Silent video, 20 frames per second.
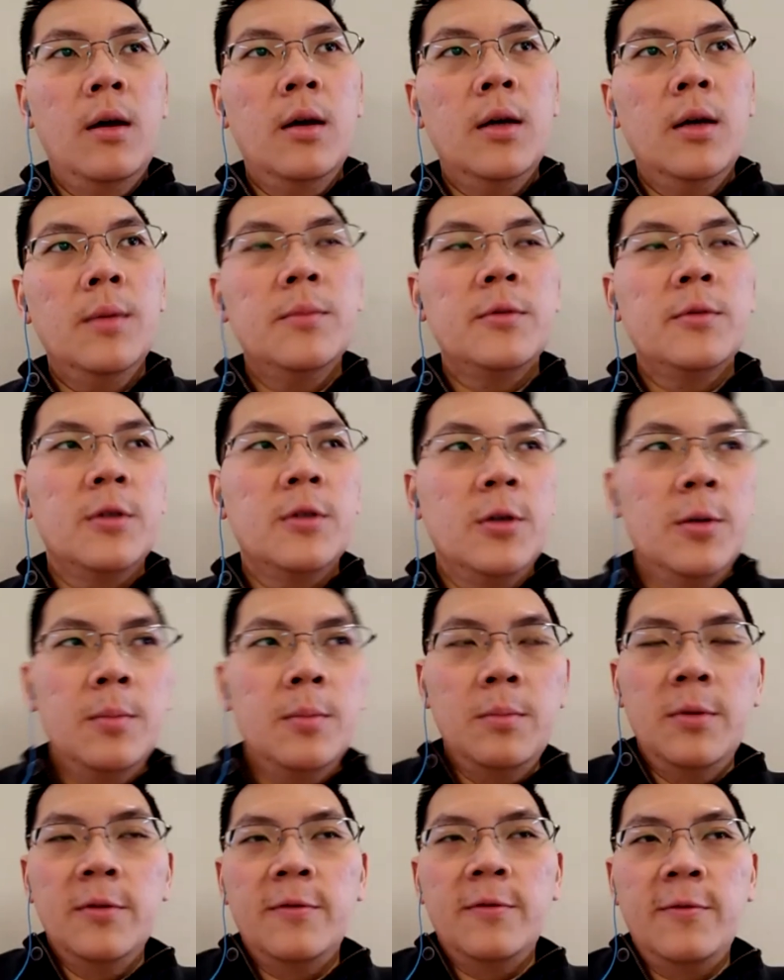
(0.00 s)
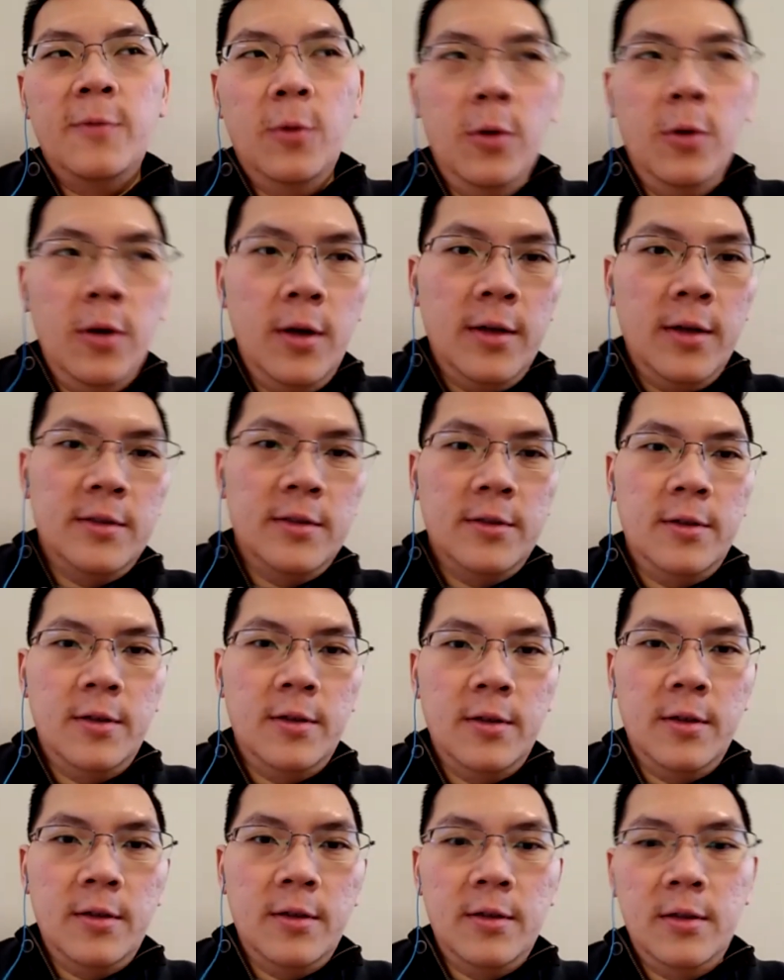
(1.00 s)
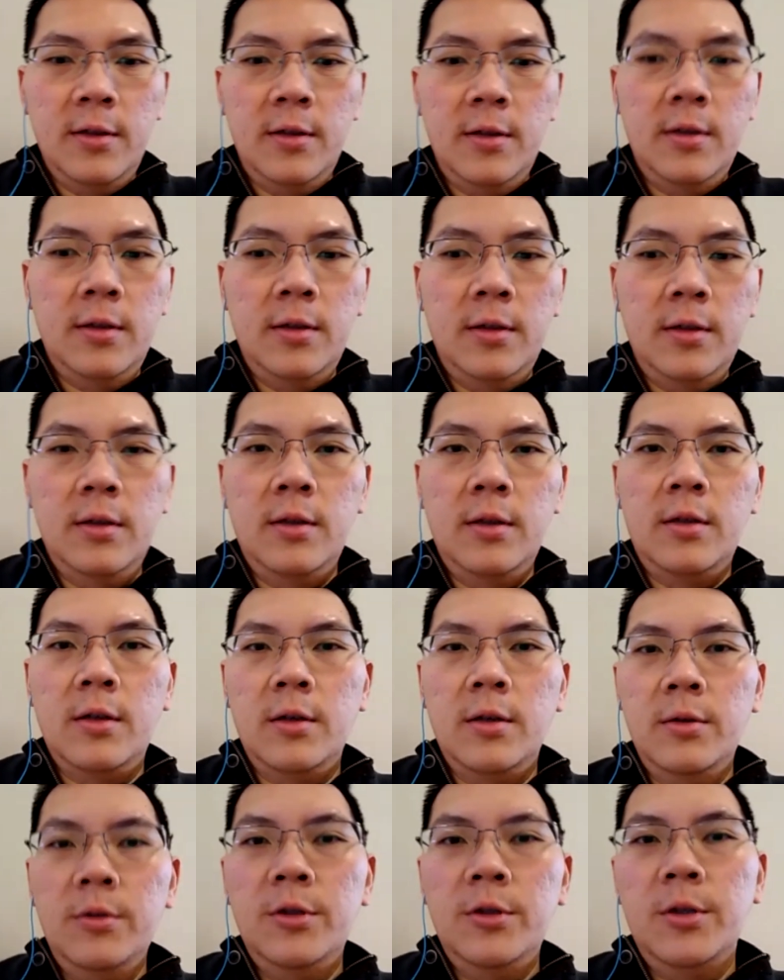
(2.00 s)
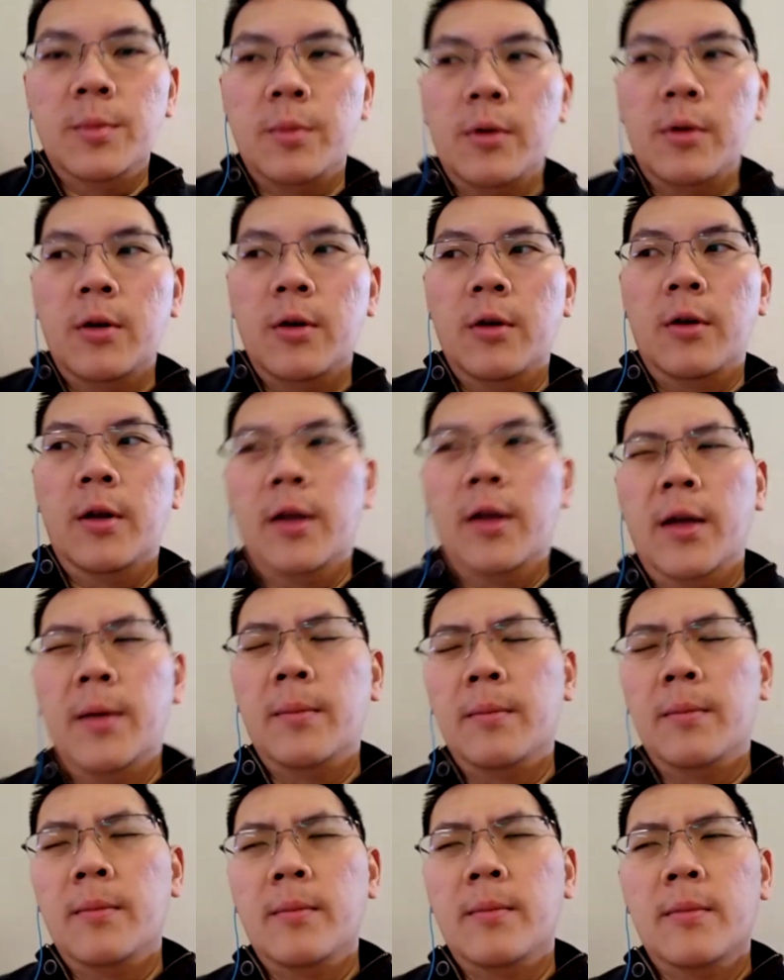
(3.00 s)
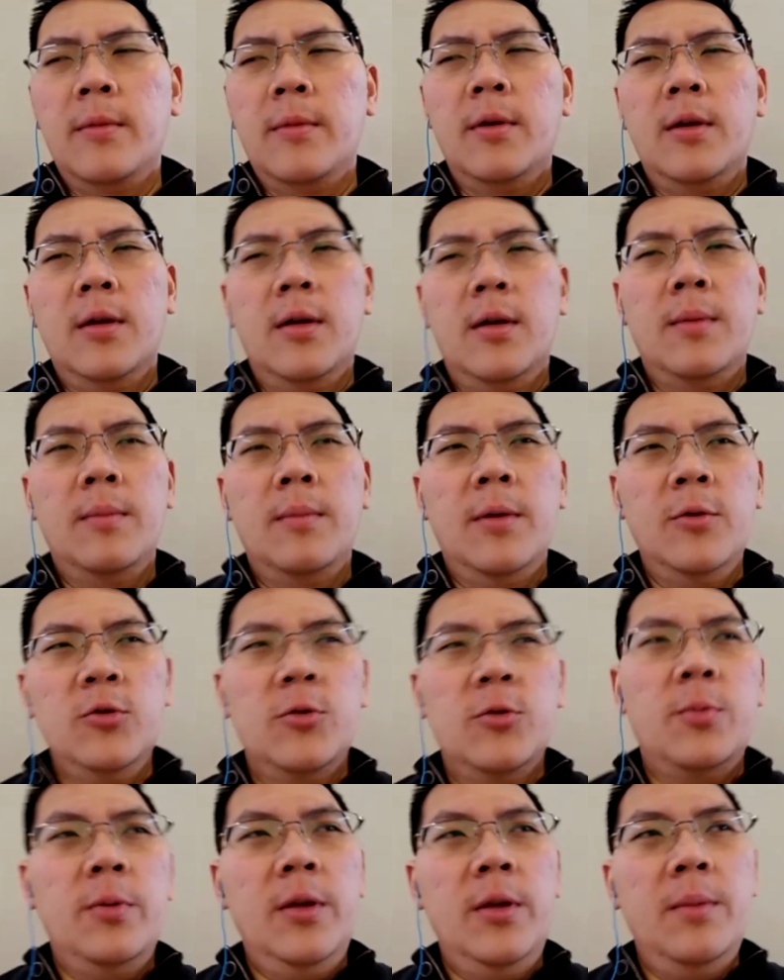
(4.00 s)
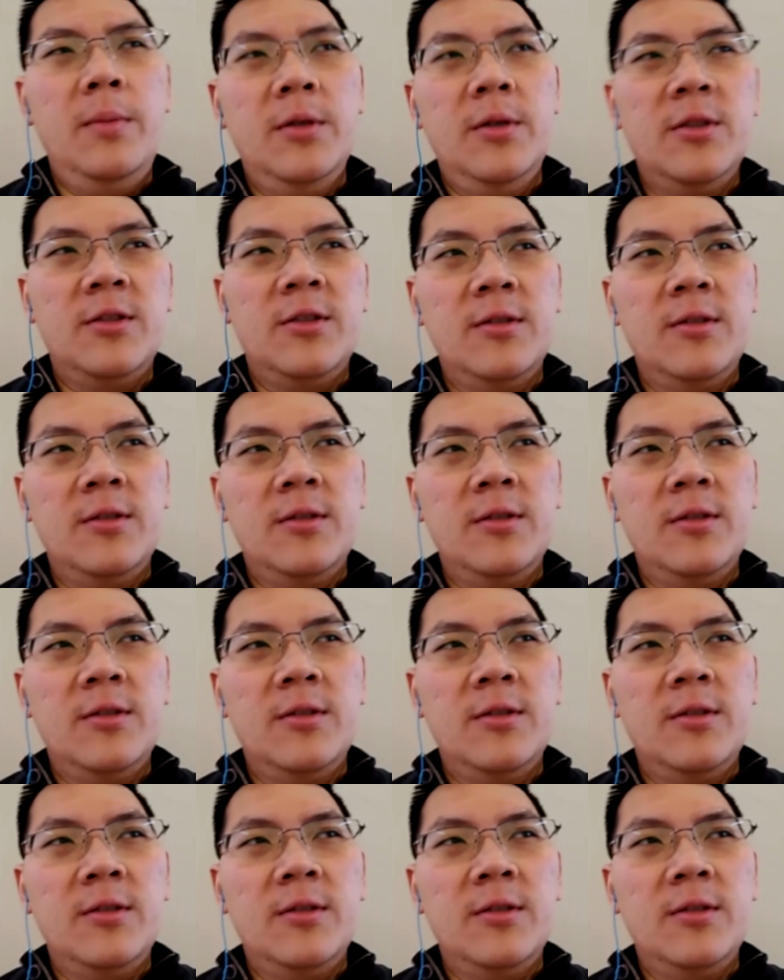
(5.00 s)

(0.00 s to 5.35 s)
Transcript: So before I started the coaching program, I was pretty much